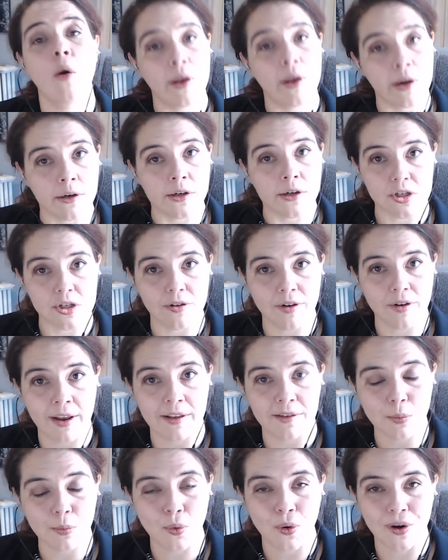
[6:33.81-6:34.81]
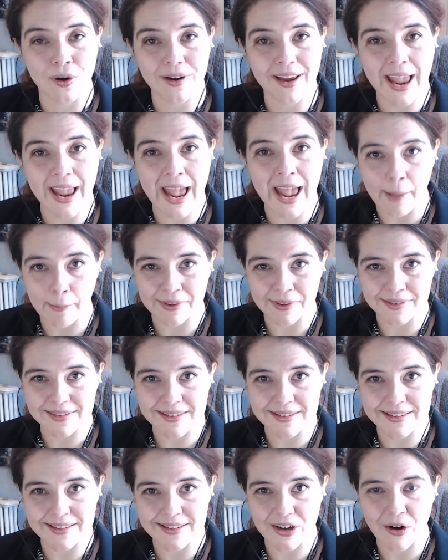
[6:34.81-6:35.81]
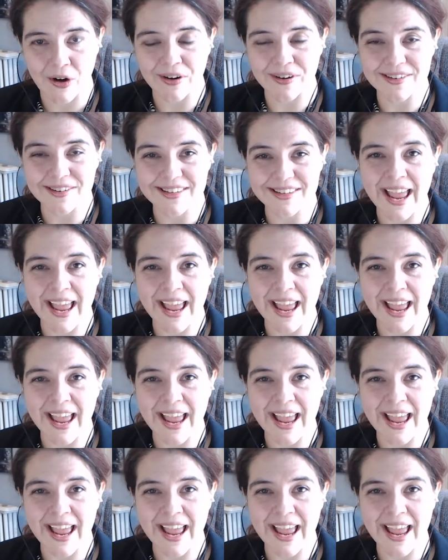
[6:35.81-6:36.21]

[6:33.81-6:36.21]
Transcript: energy transport happens in stars,